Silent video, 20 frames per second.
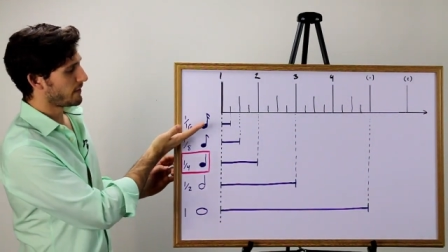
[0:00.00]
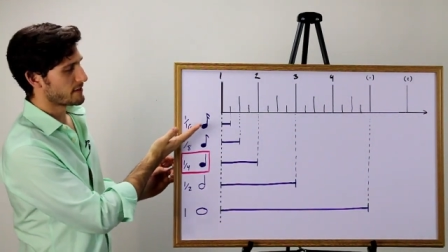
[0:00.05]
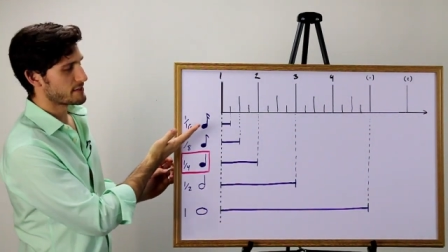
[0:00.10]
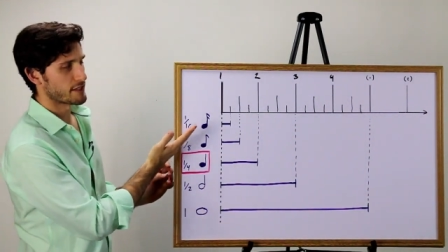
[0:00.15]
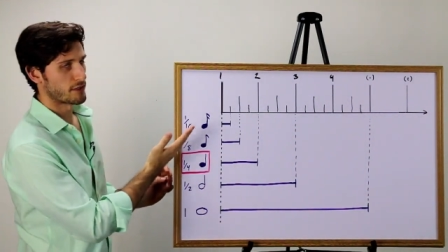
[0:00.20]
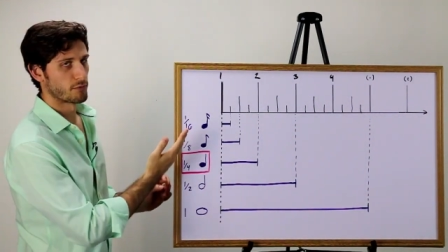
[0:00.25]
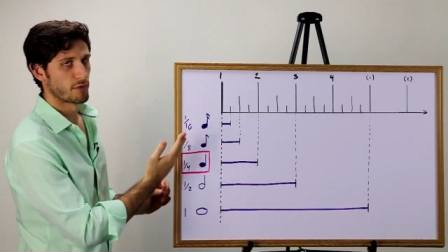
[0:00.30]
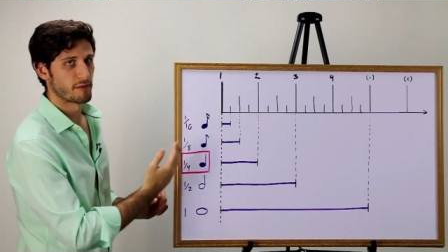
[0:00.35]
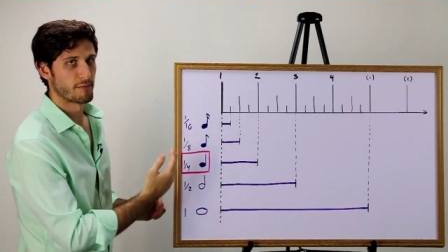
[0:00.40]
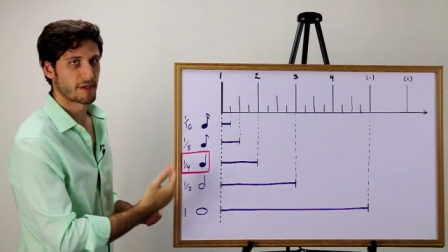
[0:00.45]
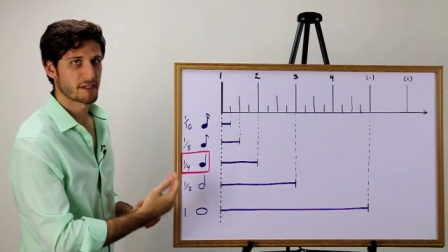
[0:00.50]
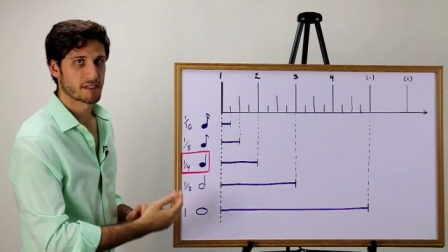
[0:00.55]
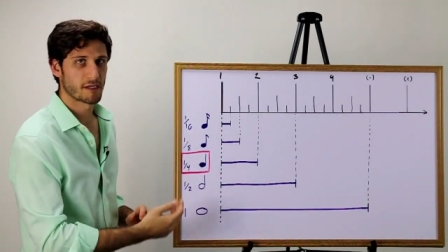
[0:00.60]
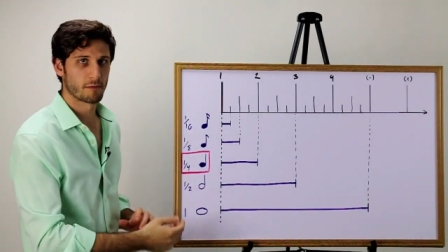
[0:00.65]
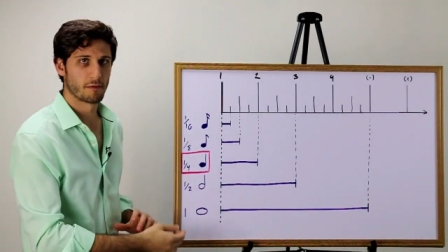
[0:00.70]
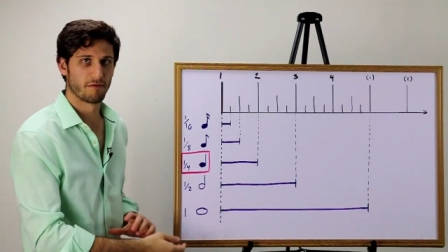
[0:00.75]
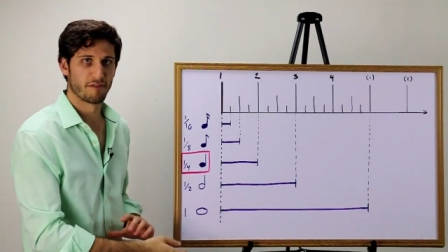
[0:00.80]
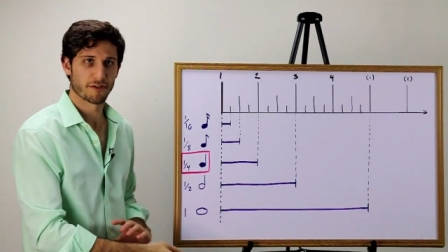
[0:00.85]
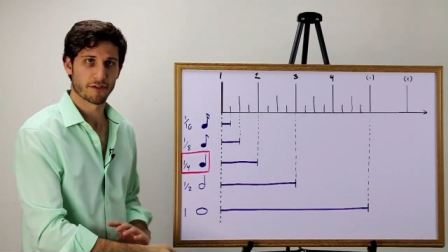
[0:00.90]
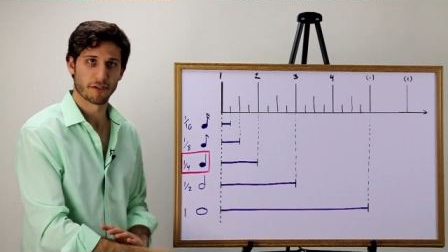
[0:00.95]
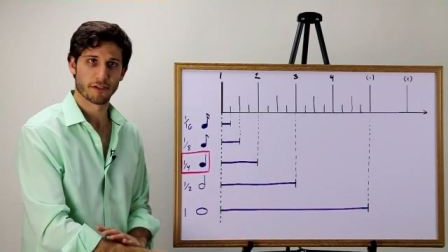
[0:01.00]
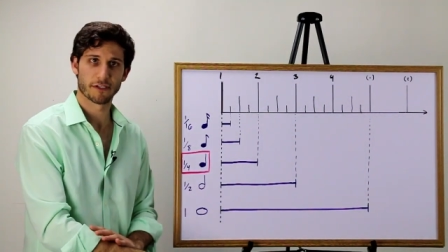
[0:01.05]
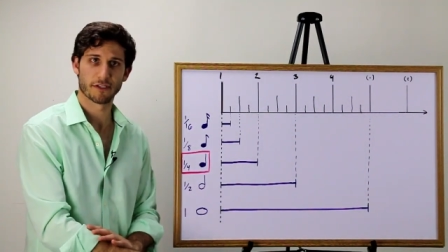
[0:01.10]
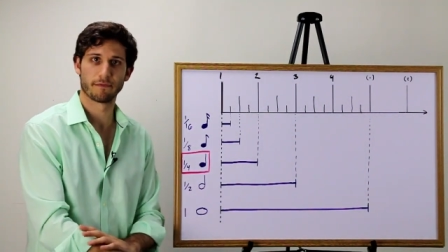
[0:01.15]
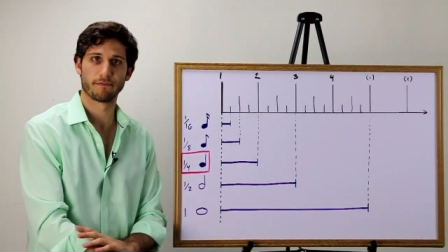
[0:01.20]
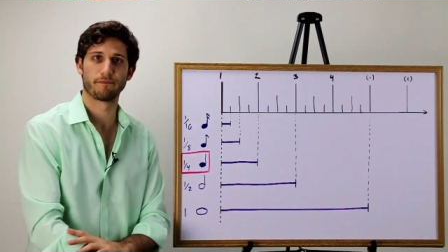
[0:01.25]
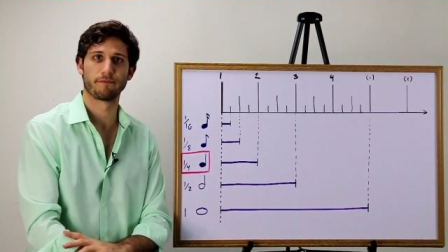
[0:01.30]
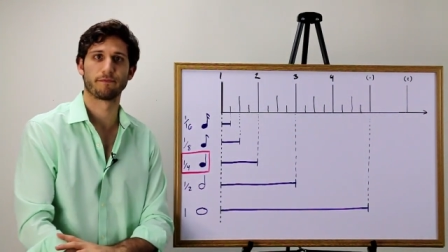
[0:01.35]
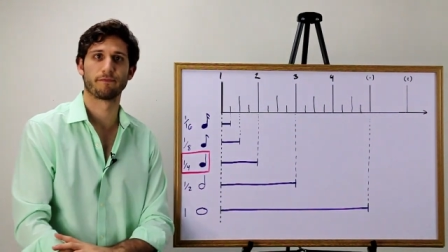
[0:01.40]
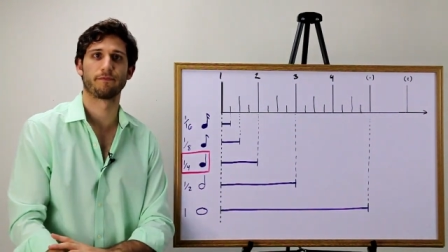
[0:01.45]
basic rhythmic subdivisions.
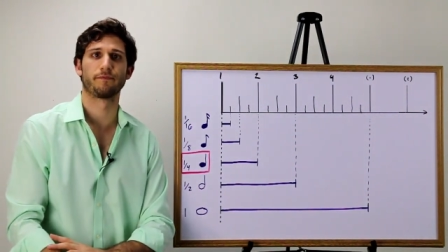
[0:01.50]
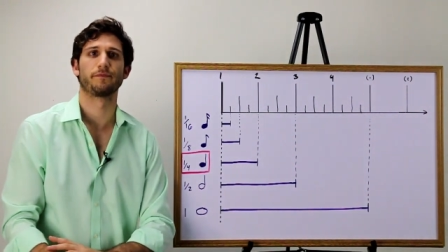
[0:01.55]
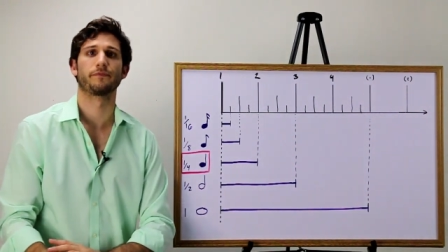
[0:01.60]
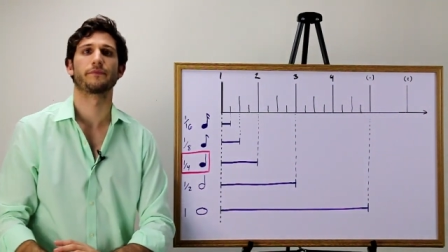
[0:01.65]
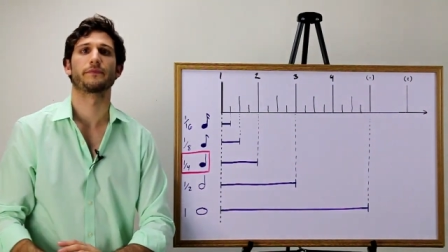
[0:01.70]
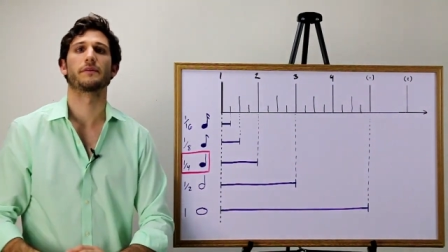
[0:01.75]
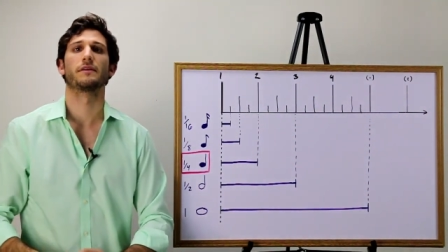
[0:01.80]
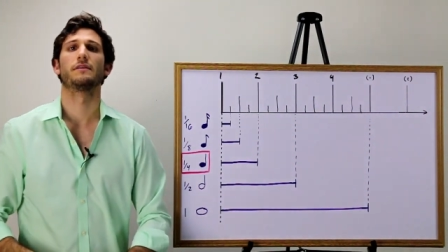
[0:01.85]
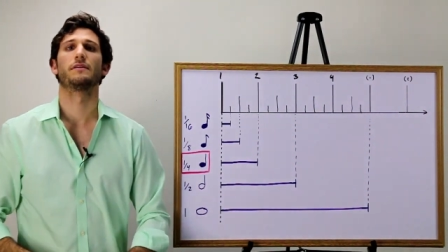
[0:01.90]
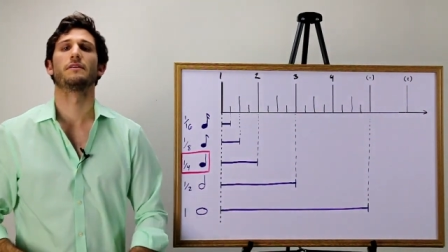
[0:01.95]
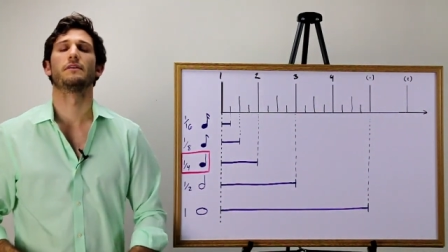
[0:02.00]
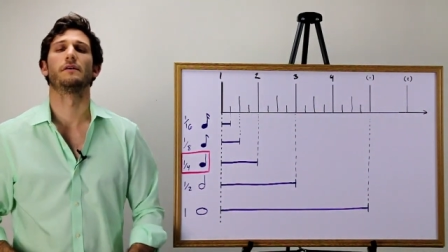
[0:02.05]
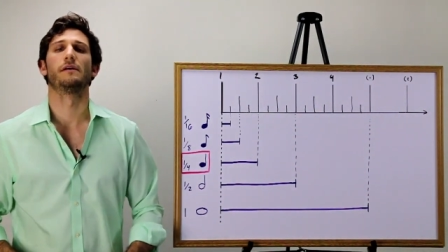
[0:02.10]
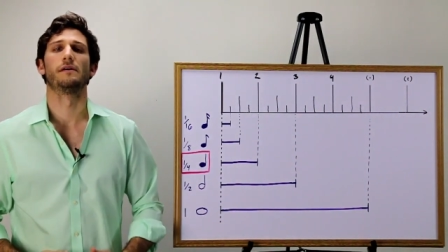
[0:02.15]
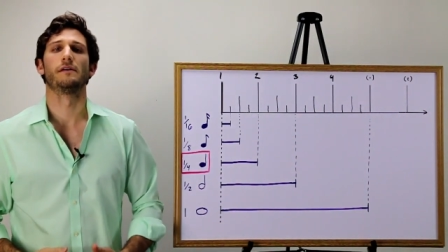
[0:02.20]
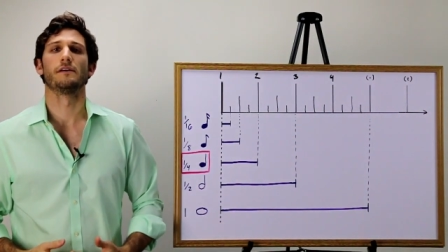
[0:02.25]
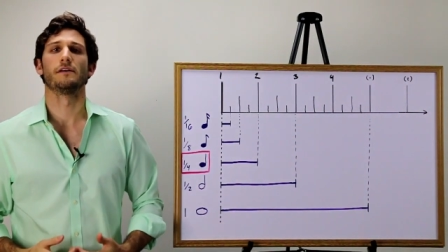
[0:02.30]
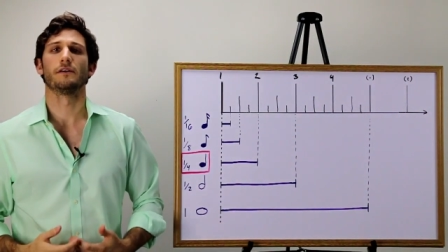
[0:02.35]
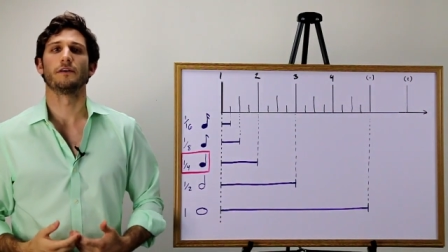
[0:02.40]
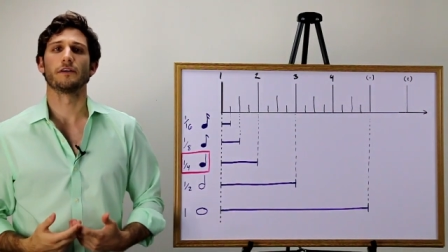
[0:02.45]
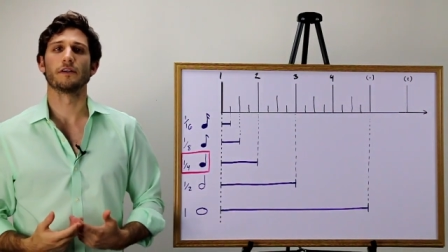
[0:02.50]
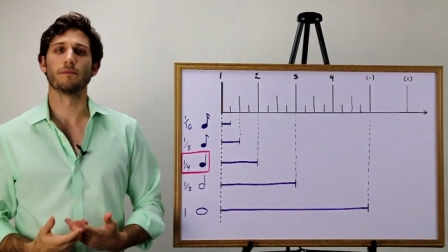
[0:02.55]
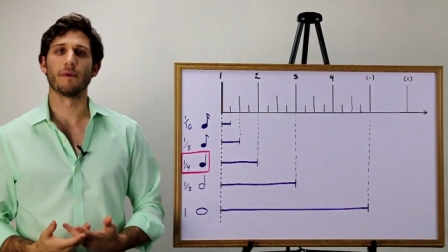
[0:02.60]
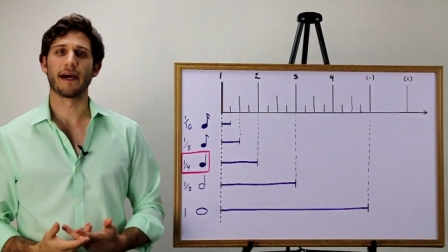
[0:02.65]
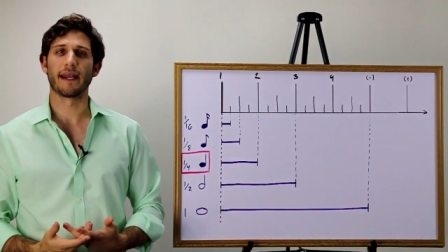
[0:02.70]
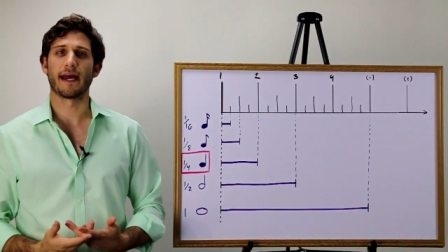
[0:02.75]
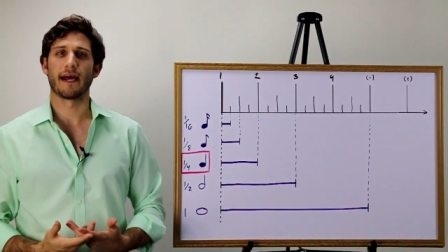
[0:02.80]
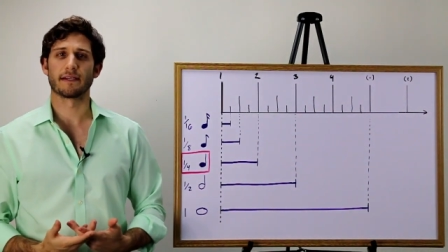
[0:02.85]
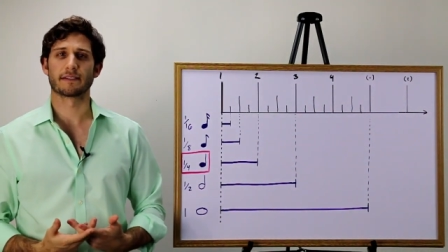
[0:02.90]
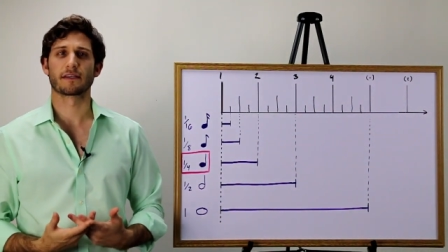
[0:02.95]
You
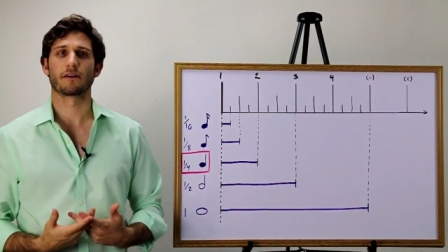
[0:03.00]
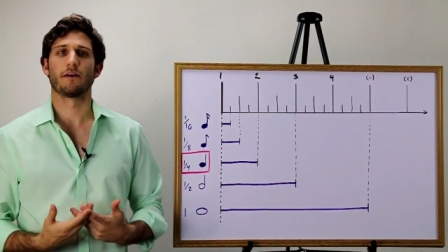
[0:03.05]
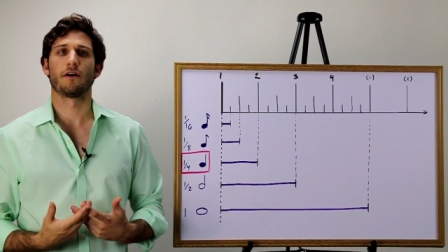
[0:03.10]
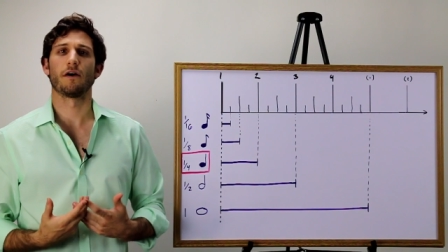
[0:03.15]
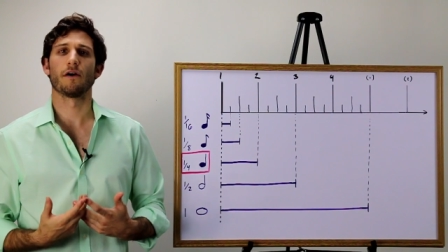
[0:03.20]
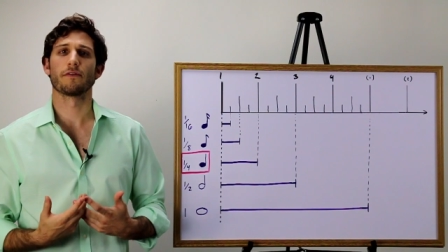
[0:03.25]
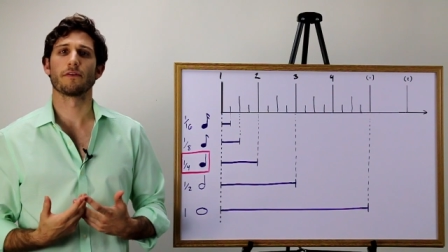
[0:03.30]
might ask,